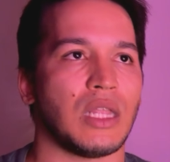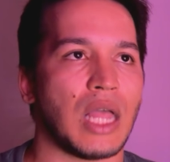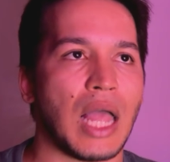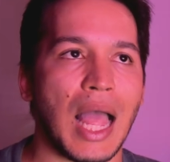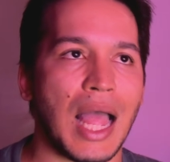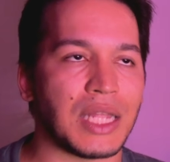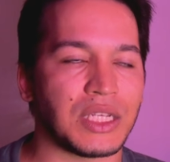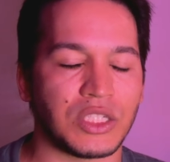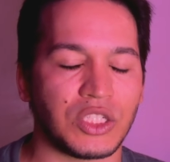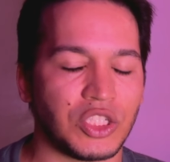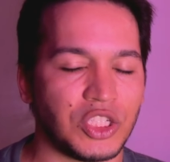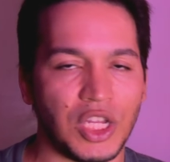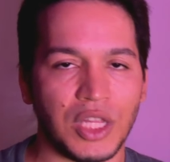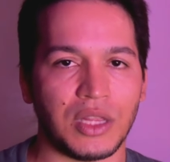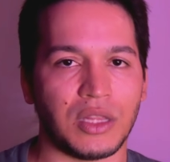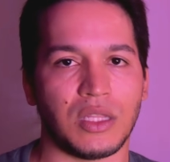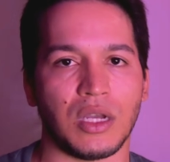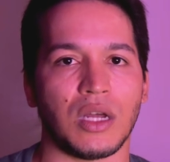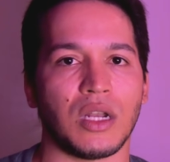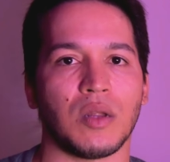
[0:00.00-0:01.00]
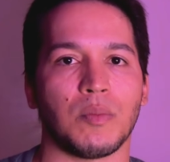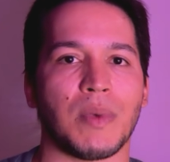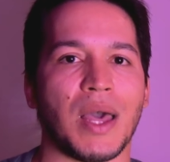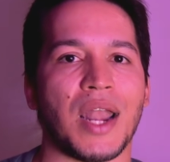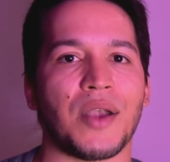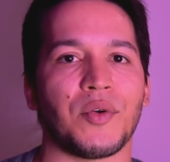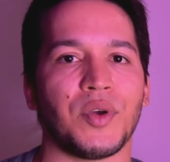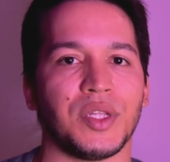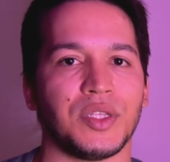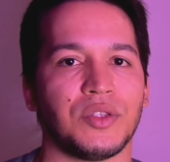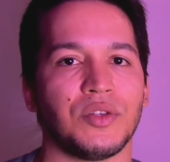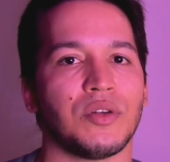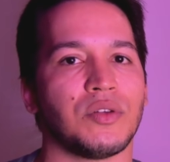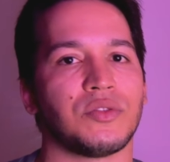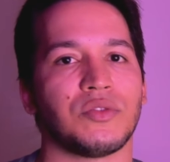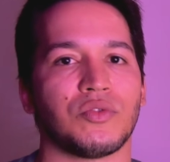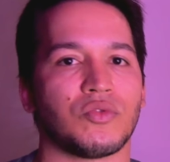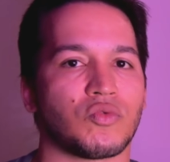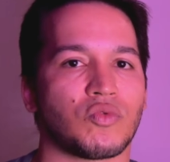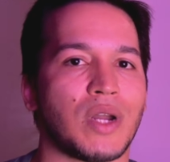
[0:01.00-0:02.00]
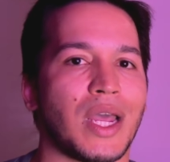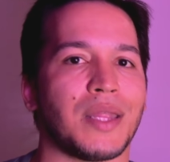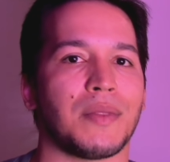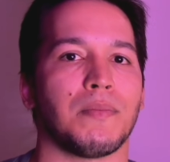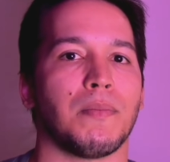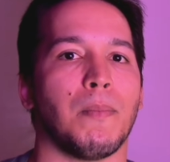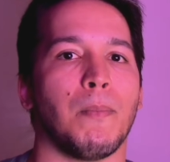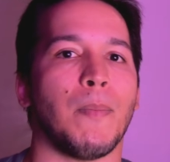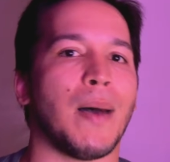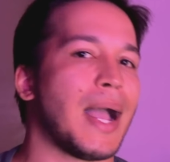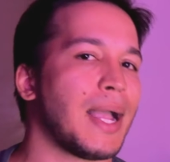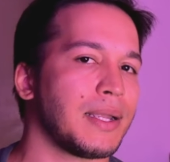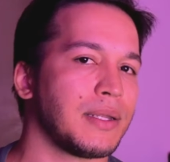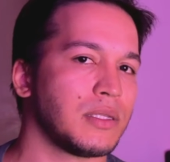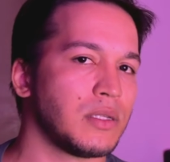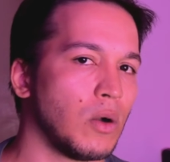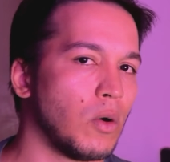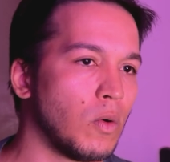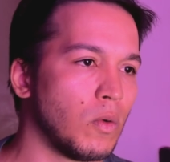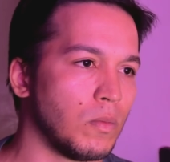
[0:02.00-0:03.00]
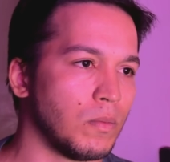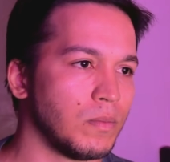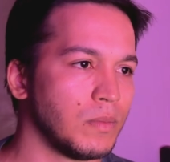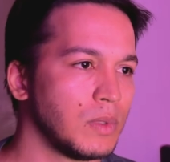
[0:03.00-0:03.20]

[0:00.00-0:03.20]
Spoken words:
a ton of battery, to ride back home.